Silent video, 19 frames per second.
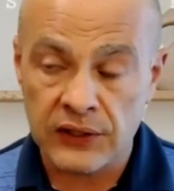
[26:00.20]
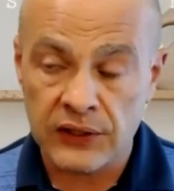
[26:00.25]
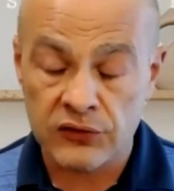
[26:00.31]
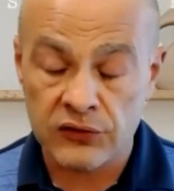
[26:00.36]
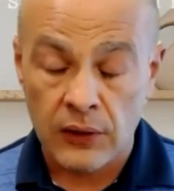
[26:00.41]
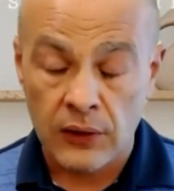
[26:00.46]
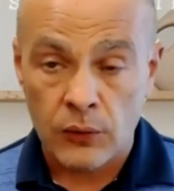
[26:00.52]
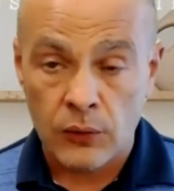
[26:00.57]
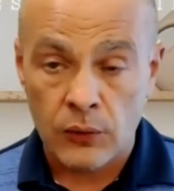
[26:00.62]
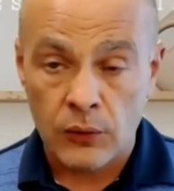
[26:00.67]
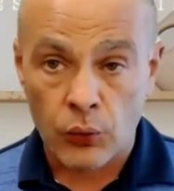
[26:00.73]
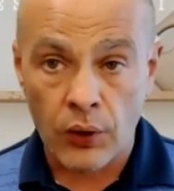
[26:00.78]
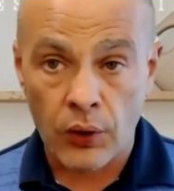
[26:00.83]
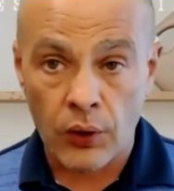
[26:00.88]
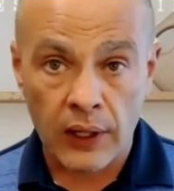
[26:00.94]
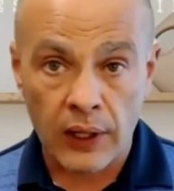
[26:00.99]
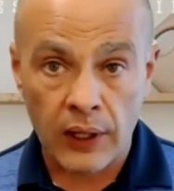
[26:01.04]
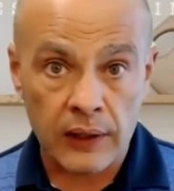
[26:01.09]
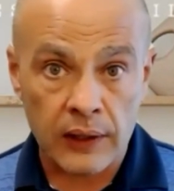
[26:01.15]
is we're
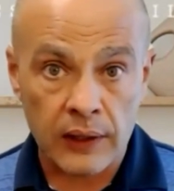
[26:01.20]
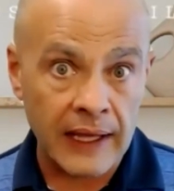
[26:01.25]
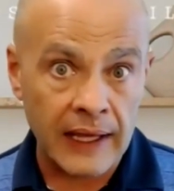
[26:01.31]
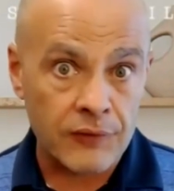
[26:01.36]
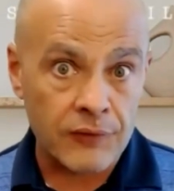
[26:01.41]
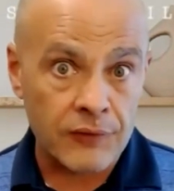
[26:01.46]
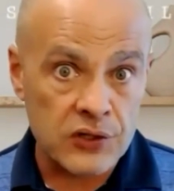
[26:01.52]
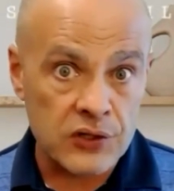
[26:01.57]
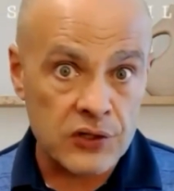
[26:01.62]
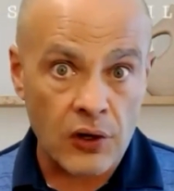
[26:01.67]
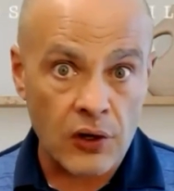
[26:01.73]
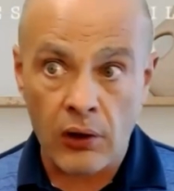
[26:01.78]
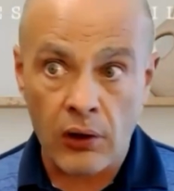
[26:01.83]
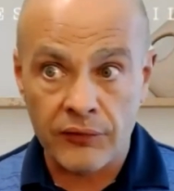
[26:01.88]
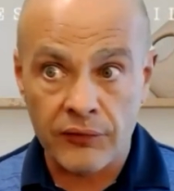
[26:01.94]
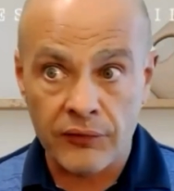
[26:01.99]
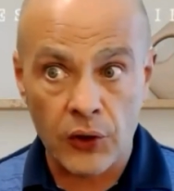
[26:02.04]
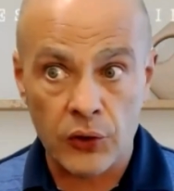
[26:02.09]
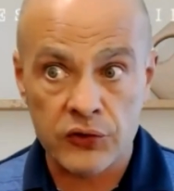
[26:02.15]
going to leverage
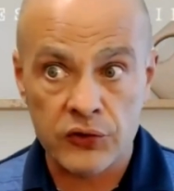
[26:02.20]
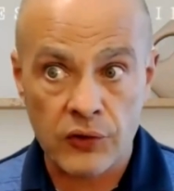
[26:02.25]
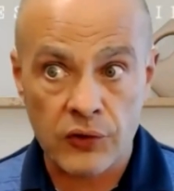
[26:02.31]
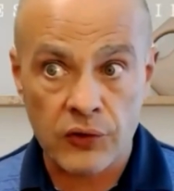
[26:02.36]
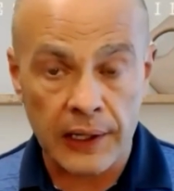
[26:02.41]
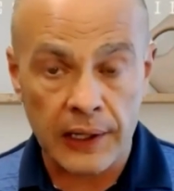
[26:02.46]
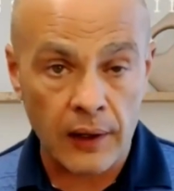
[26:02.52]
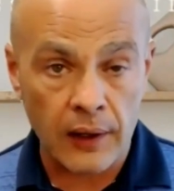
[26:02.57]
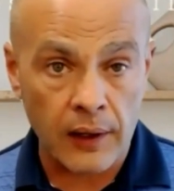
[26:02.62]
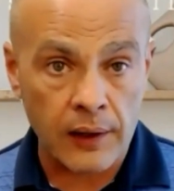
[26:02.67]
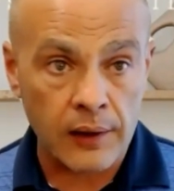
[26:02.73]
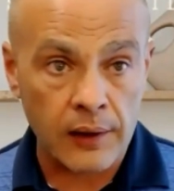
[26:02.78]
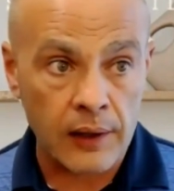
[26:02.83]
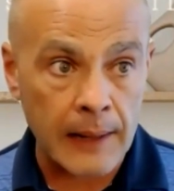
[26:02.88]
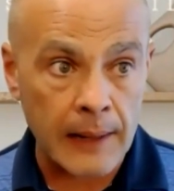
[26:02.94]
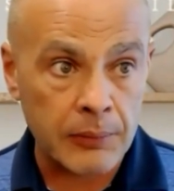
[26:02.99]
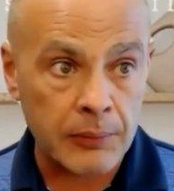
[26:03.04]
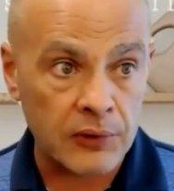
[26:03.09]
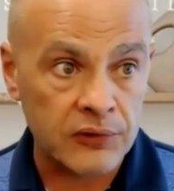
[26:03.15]
all of those great
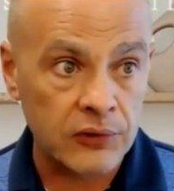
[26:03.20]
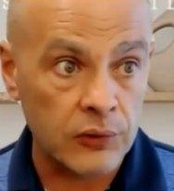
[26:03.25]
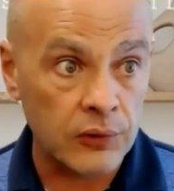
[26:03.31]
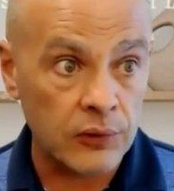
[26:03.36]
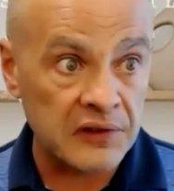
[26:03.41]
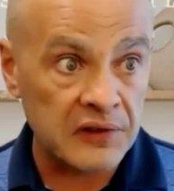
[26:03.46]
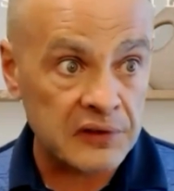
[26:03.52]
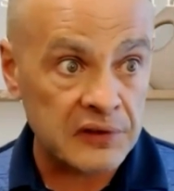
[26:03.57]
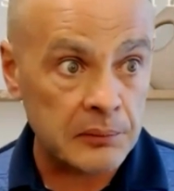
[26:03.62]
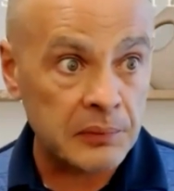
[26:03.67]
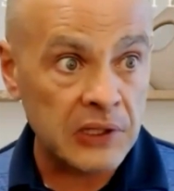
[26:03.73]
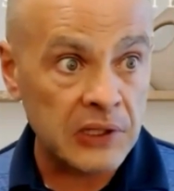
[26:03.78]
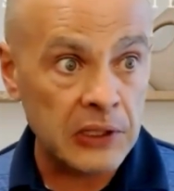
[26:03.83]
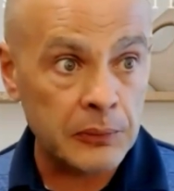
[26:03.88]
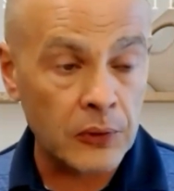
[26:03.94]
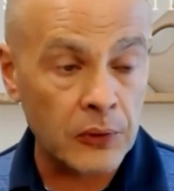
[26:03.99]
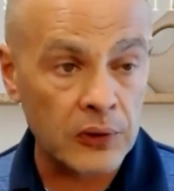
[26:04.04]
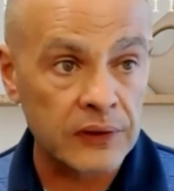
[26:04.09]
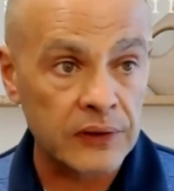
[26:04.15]
opportunities and
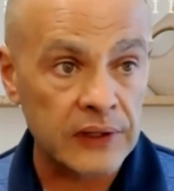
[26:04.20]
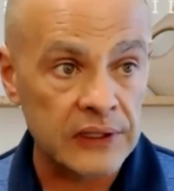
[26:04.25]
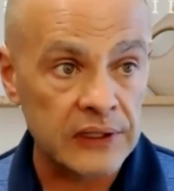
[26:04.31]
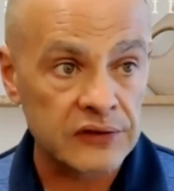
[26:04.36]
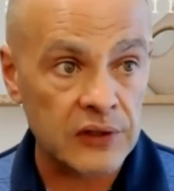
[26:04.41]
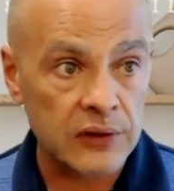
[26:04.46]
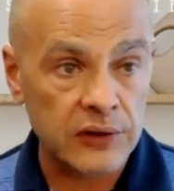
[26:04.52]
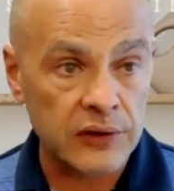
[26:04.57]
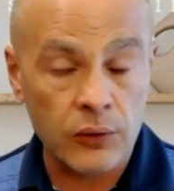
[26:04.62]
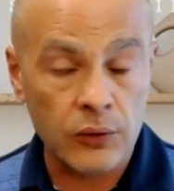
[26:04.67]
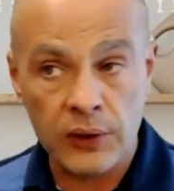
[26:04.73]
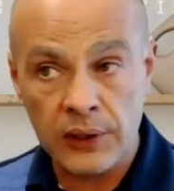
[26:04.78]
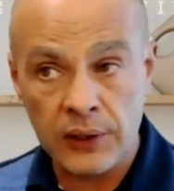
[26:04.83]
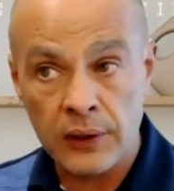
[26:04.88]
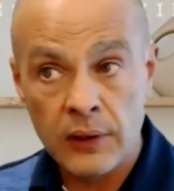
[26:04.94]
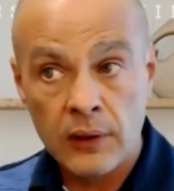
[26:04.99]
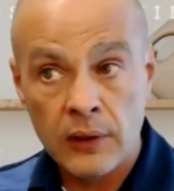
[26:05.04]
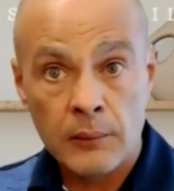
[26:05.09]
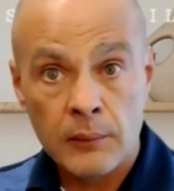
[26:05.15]
people and things they're
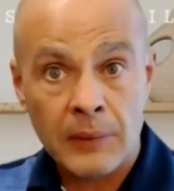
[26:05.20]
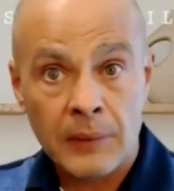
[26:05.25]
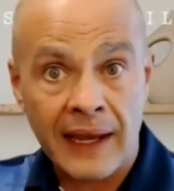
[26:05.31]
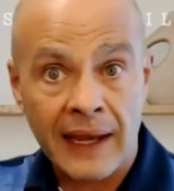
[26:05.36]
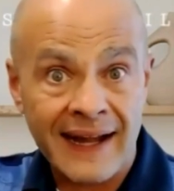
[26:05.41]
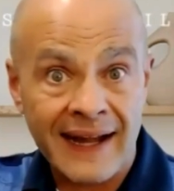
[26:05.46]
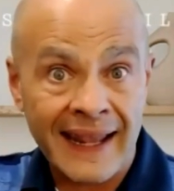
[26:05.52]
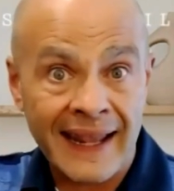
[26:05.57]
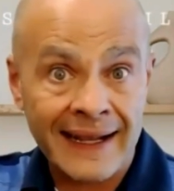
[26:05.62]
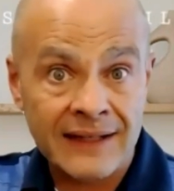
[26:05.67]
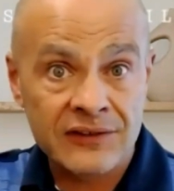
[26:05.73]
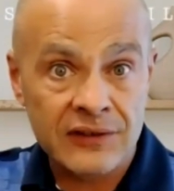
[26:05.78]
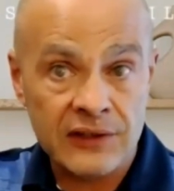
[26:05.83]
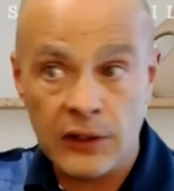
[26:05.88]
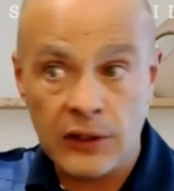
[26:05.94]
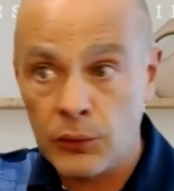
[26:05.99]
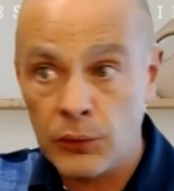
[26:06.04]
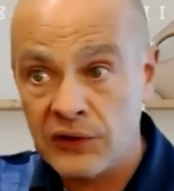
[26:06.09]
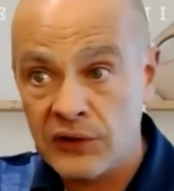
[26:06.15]
doing by
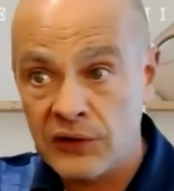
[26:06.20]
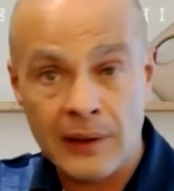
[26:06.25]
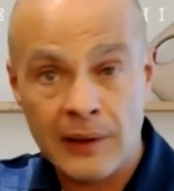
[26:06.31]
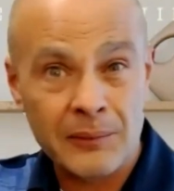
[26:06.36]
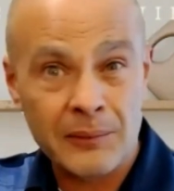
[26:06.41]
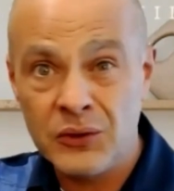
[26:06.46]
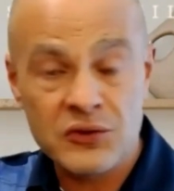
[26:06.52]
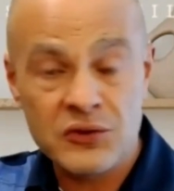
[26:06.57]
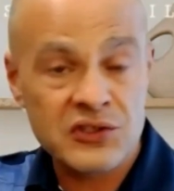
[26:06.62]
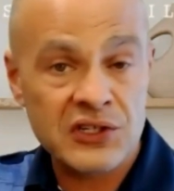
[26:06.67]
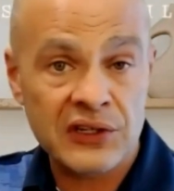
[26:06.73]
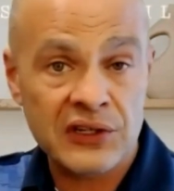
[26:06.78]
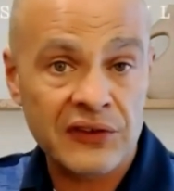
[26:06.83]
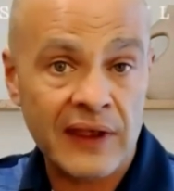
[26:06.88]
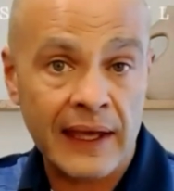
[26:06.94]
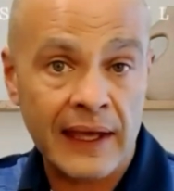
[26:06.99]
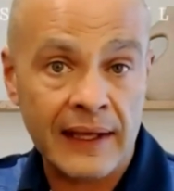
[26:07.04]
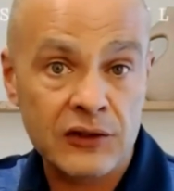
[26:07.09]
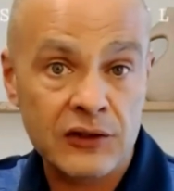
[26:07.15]
enhancing it with somebody who's
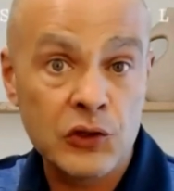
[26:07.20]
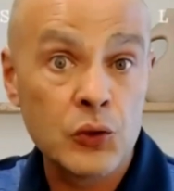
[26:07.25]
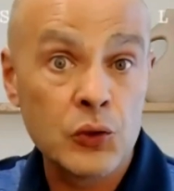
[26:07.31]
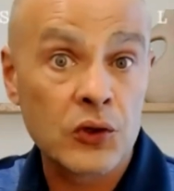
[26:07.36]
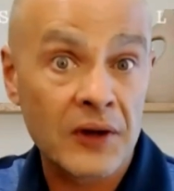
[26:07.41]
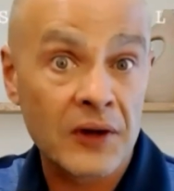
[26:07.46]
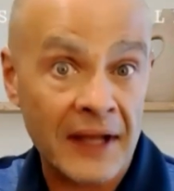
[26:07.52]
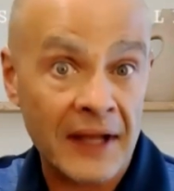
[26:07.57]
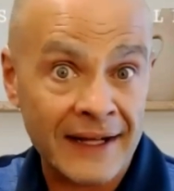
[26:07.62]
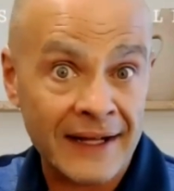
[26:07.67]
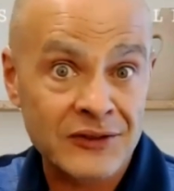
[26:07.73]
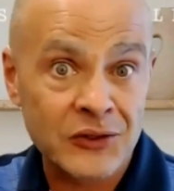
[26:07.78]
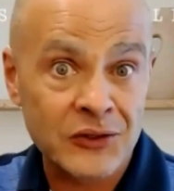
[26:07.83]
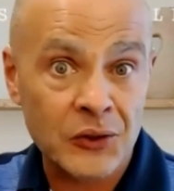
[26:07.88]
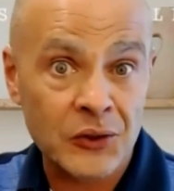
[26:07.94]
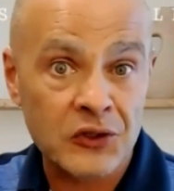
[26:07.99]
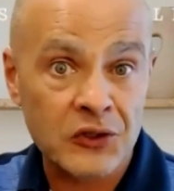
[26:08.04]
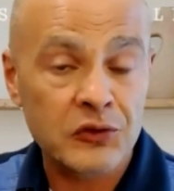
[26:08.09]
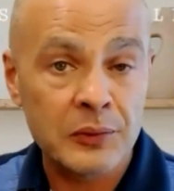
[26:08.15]
just that tour guide,
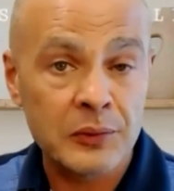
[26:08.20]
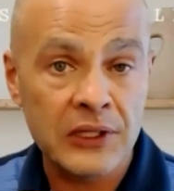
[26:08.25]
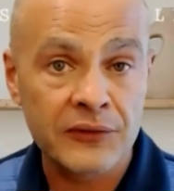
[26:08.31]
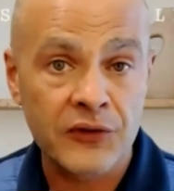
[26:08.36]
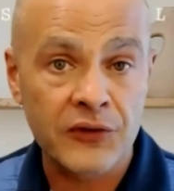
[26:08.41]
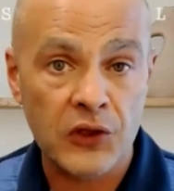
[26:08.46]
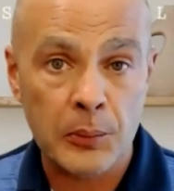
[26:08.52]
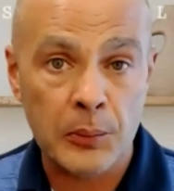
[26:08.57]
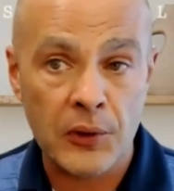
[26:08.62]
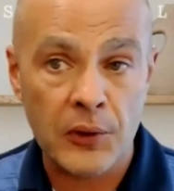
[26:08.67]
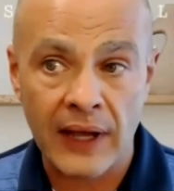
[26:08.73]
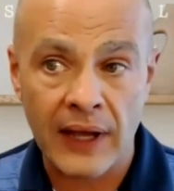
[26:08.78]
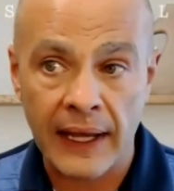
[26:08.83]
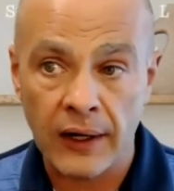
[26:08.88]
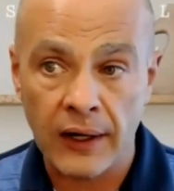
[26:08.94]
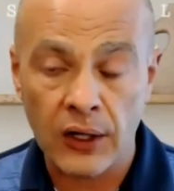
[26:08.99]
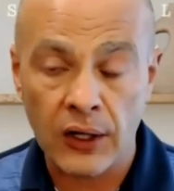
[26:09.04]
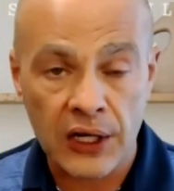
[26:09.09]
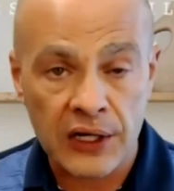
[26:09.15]
so to speak, for the
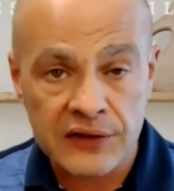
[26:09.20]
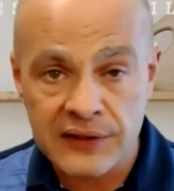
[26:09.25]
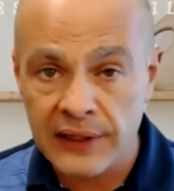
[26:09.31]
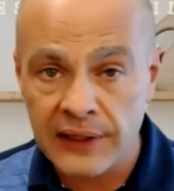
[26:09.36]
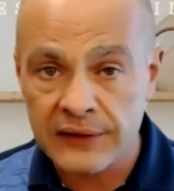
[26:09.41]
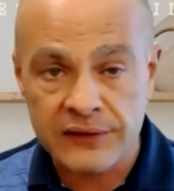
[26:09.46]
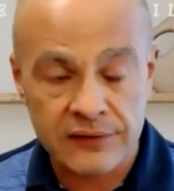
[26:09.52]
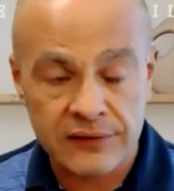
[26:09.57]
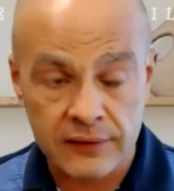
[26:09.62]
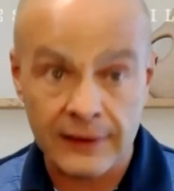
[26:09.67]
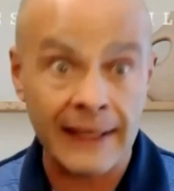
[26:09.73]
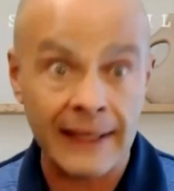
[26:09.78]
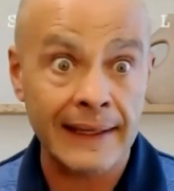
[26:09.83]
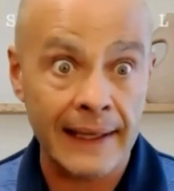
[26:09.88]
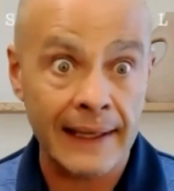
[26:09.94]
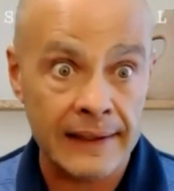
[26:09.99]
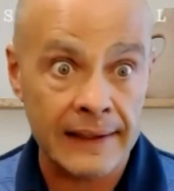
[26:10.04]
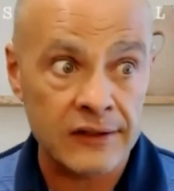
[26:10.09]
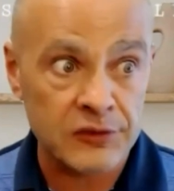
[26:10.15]
provider. Because it's
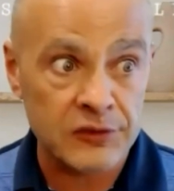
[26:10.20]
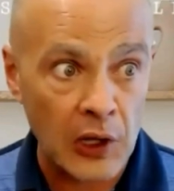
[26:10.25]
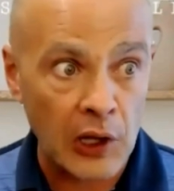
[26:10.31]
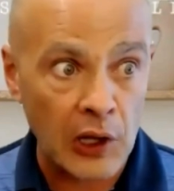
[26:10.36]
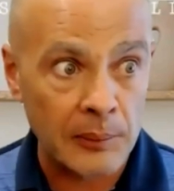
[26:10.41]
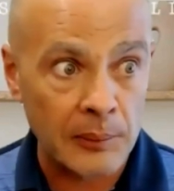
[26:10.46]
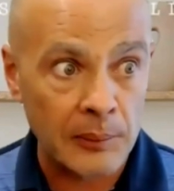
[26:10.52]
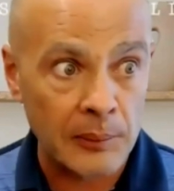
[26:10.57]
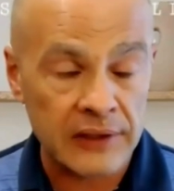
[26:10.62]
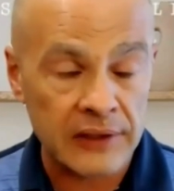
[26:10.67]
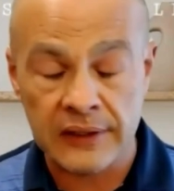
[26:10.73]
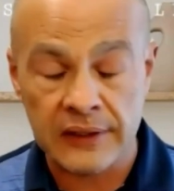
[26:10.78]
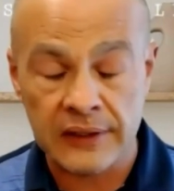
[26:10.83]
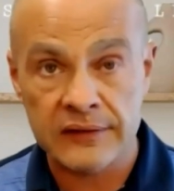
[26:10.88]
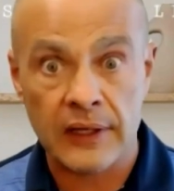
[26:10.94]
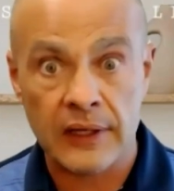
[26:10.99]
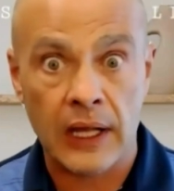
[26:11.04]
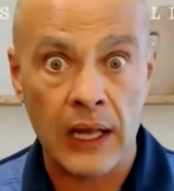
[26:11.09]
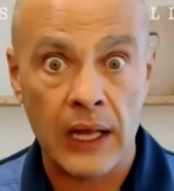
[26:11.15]
like any small
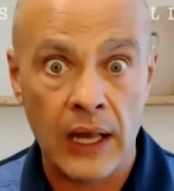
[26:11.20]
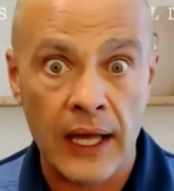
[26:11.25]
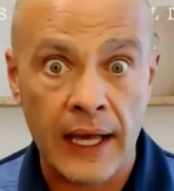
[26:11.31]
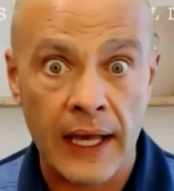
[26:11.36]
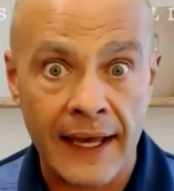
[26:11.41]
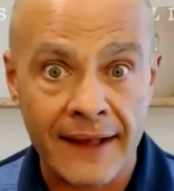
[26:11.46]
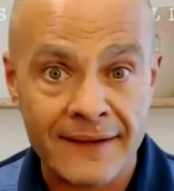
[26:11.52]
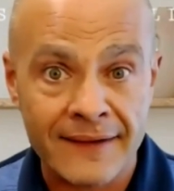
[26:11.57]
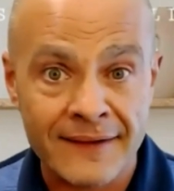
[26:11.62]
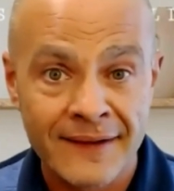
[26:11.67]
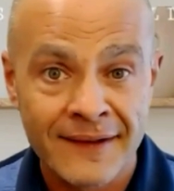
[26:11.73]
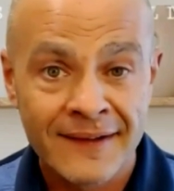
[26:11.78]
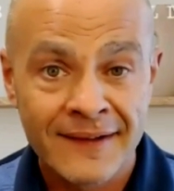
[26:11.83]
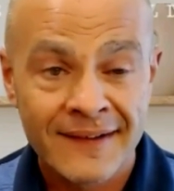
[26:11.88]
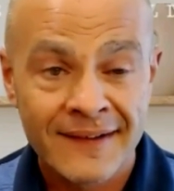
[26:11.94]
business, a lot.